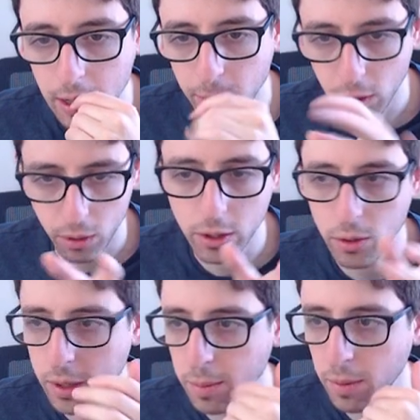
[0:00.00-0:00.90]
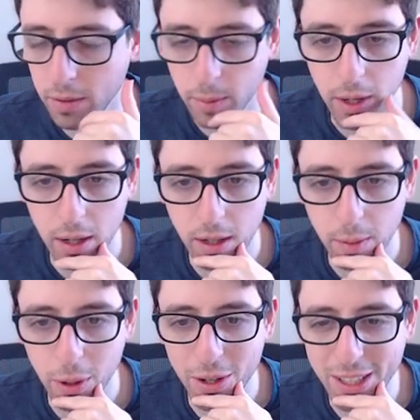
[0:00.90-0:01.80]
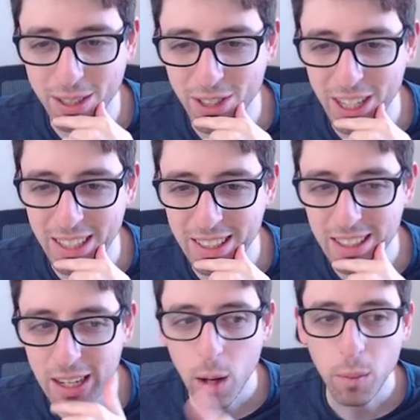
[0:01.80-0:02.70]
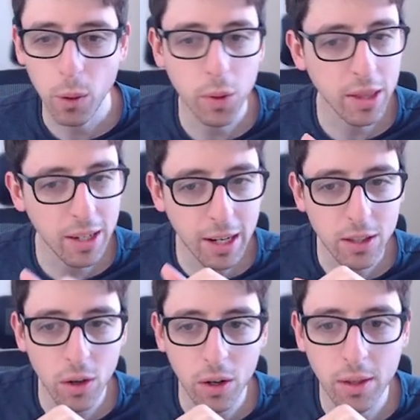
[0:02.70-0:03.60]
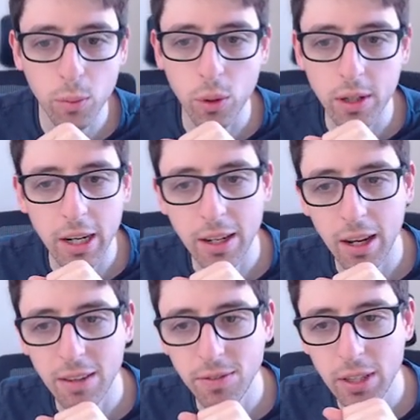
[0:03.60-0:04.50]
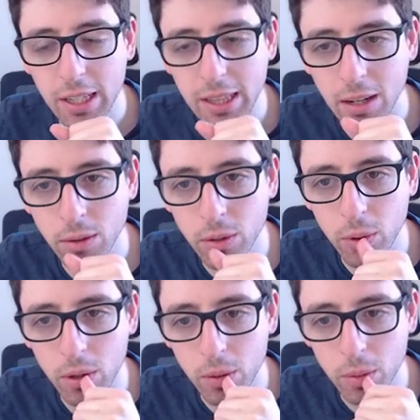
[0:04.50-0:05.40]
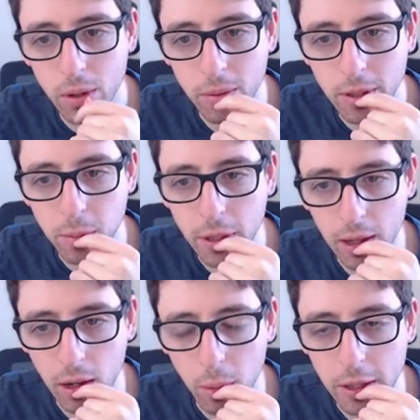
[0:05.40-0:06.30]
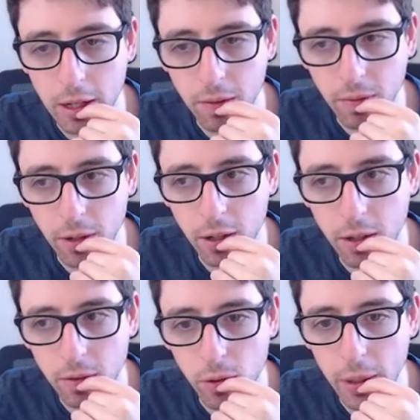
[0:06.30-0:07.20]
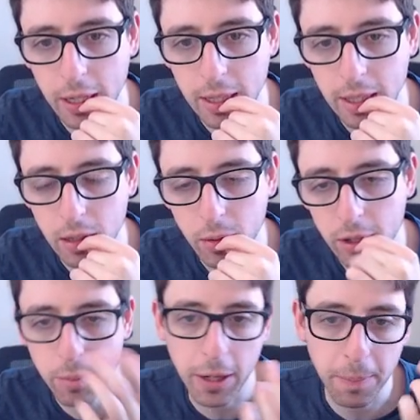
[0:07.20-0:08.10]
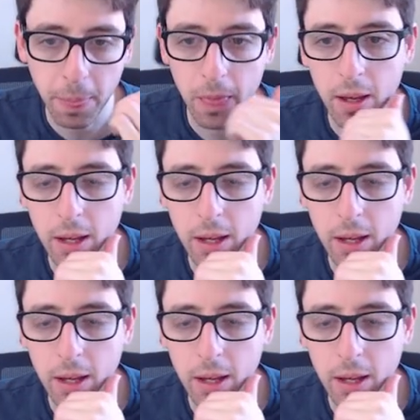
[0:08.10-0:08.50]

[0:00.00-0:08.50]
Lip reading: Although I do end up giving my opponent some chances. But with the knights on the board, I feel like that one will always be a little bit tougher for white to deal with. But